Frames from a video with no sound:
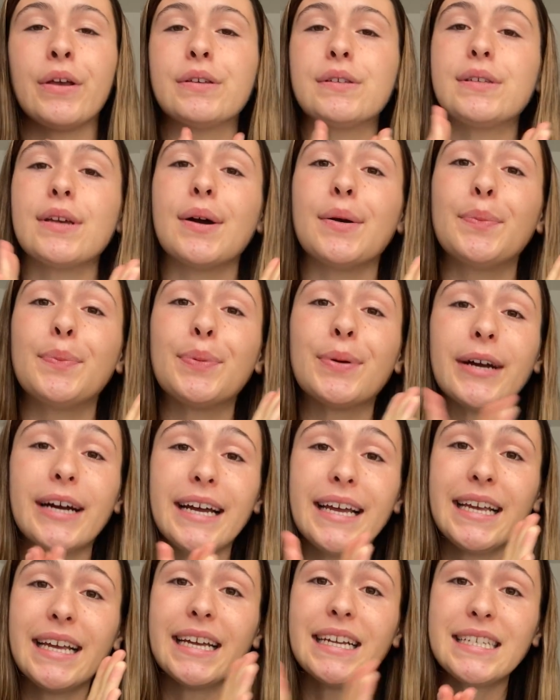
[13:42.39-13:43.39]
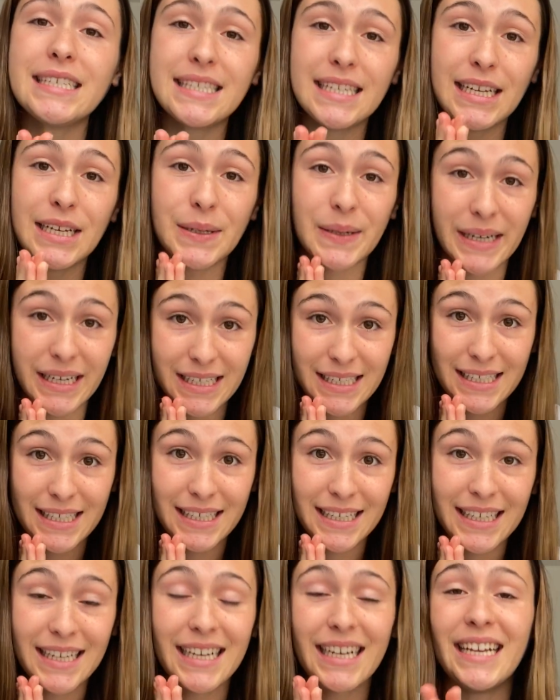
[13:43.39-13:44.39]
So praying in
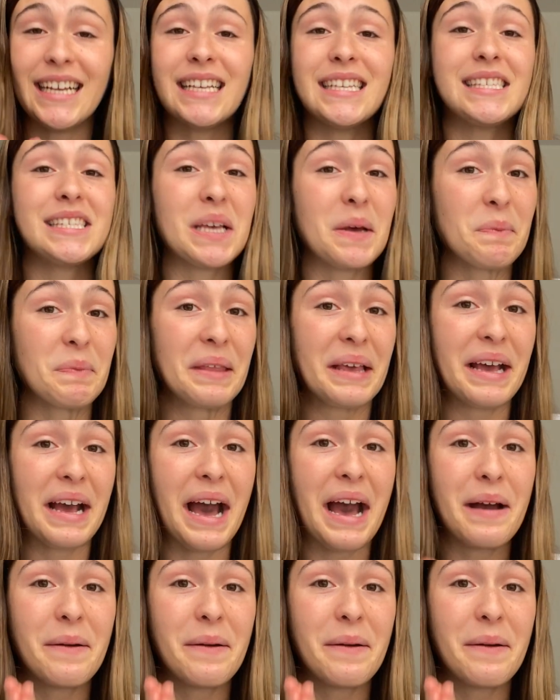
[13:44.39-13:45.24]
secrets is something